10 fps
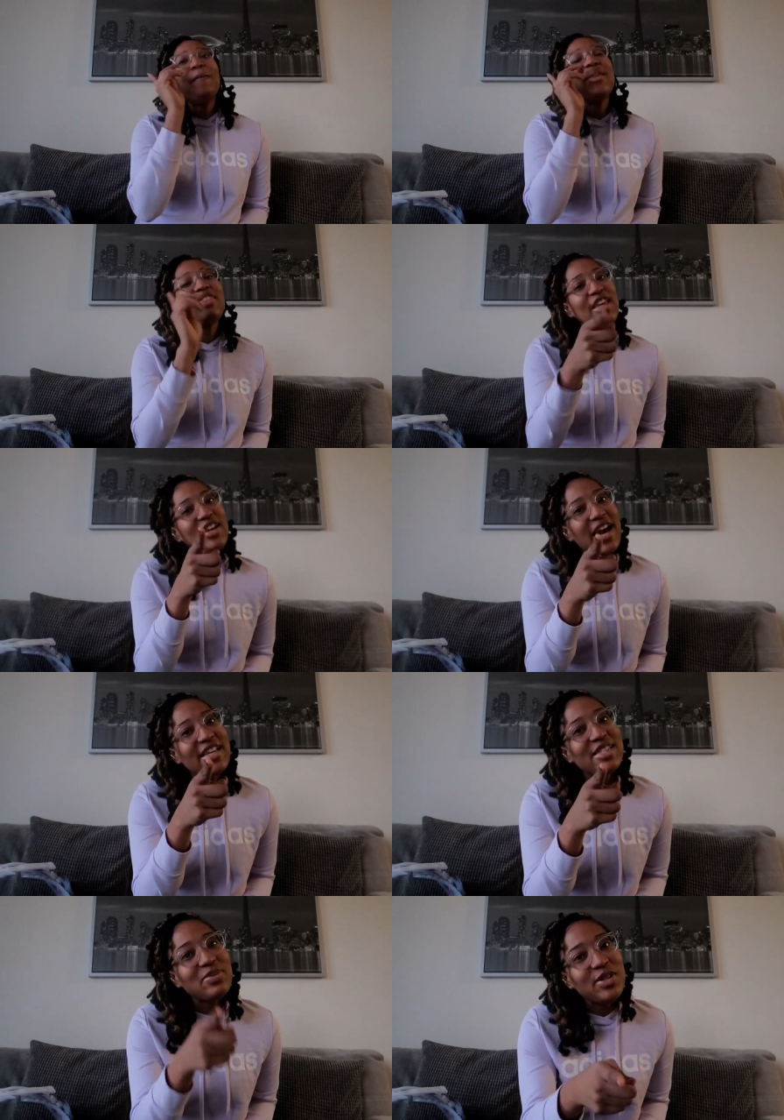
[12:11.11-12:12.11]
but thank you
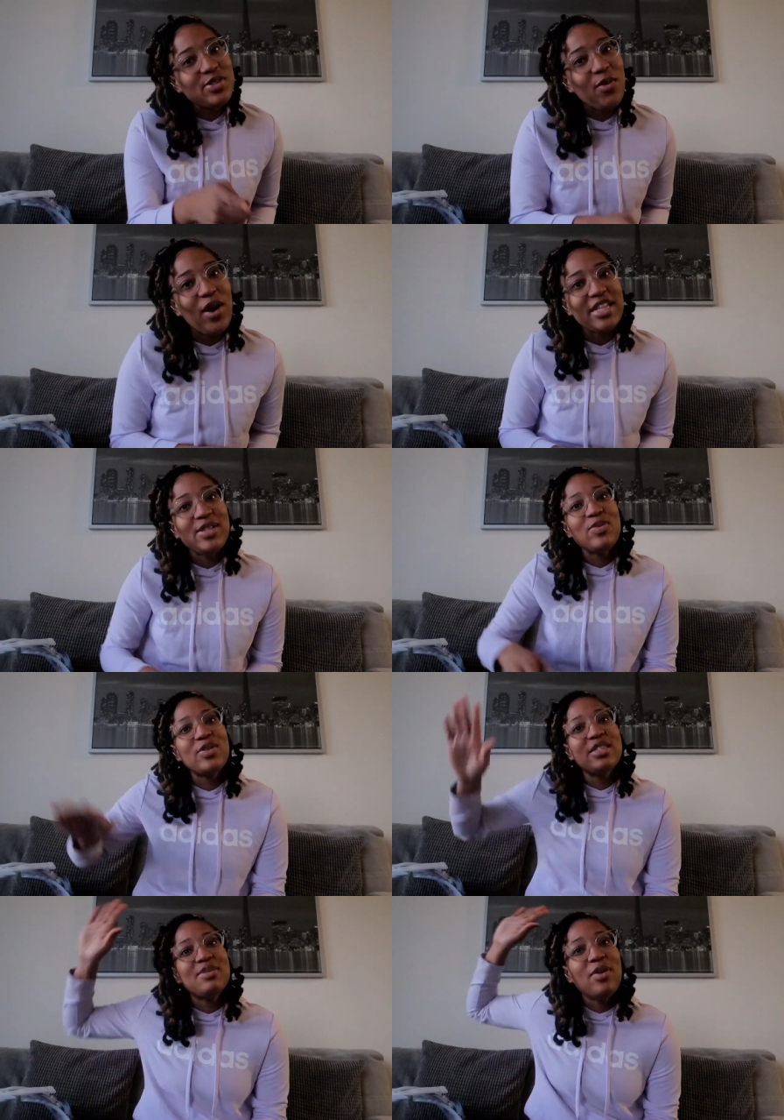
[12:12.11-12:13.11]
guys so much for watching
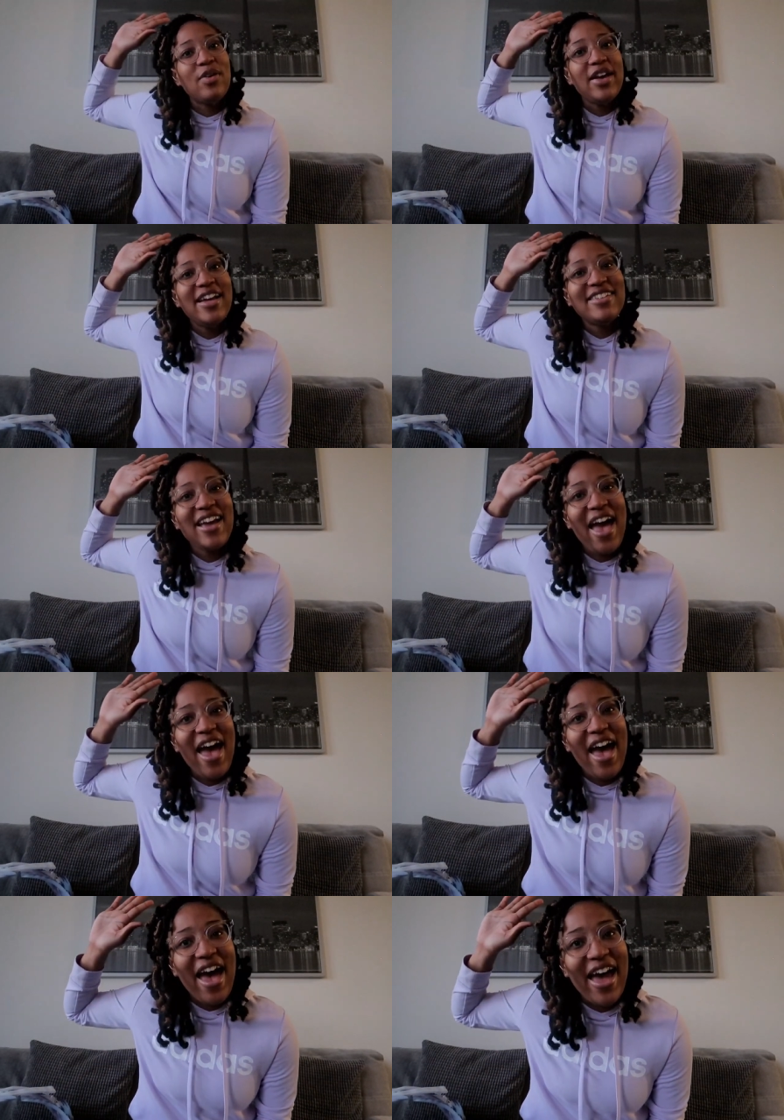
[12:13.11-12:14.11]
once more.
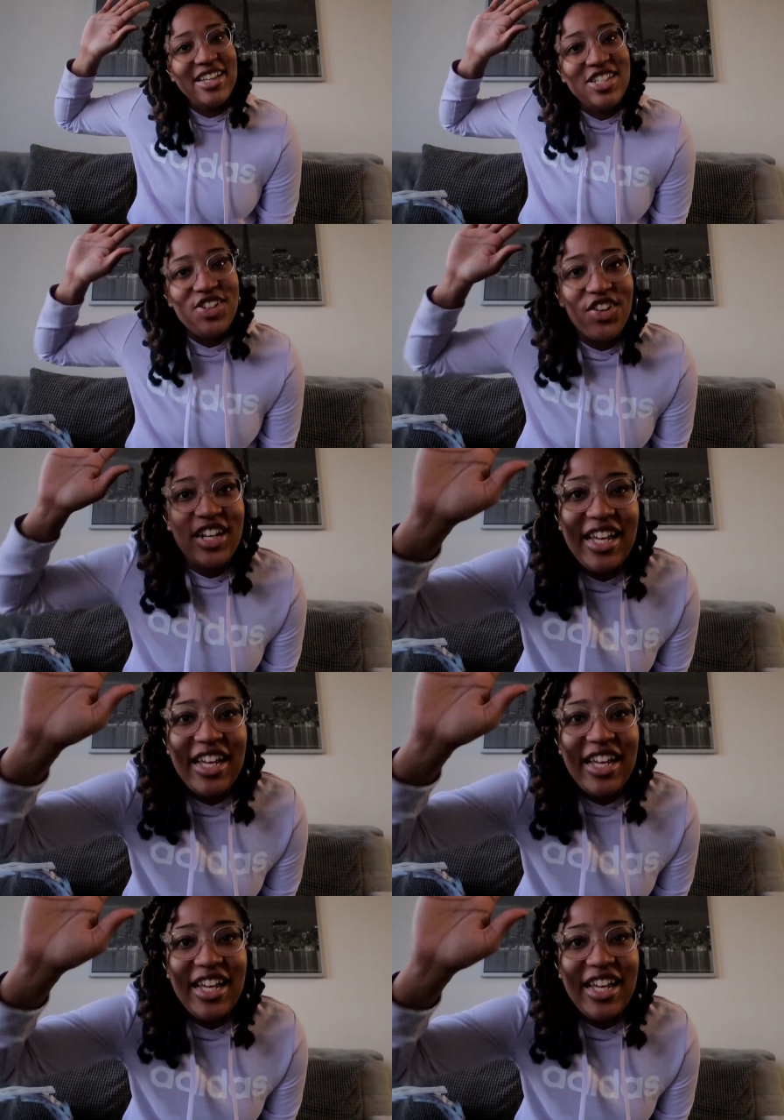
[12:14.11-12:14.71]
Catch you on the